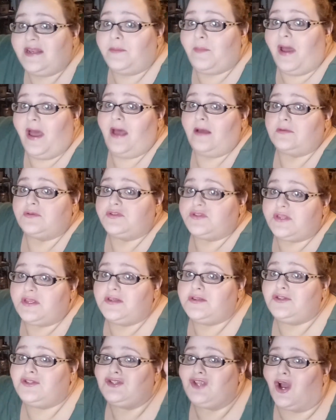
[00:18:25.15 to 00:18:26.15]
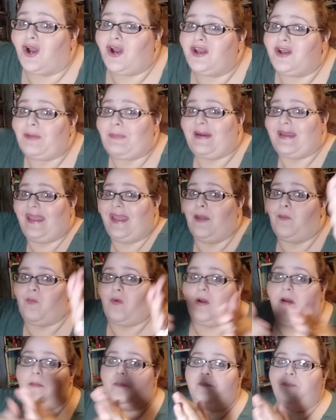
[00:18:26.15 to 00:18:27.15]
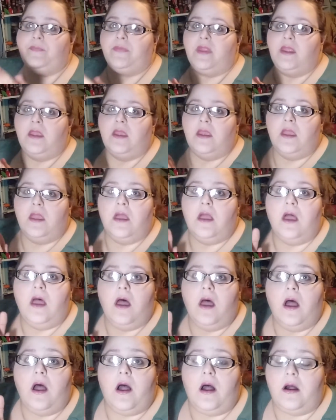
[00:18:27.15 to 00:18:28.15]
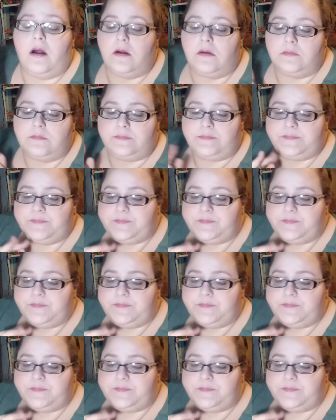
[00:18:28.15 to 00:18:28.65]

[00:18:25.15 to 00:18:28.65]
my house talking to my camera. So